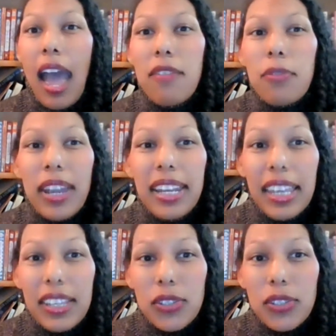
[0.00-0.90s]
I've read
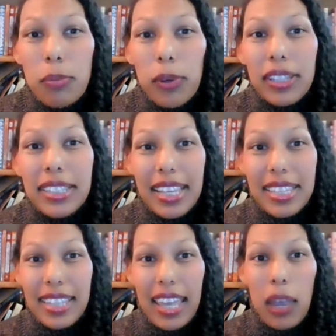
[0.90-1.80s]
history books
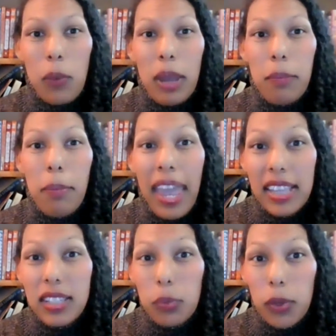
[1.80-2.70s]
that say when
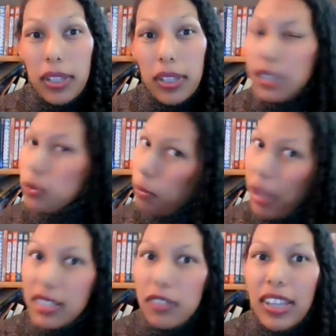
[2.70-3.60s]
Penn's Woods, that's what
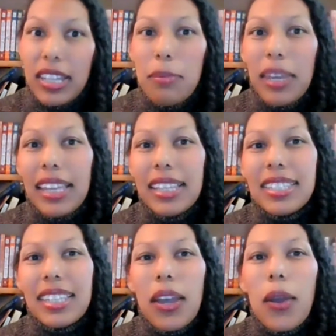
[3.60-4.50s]
Pennsylvania
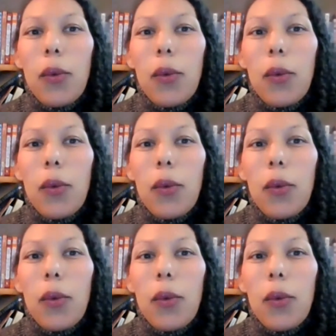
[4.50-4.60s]
means,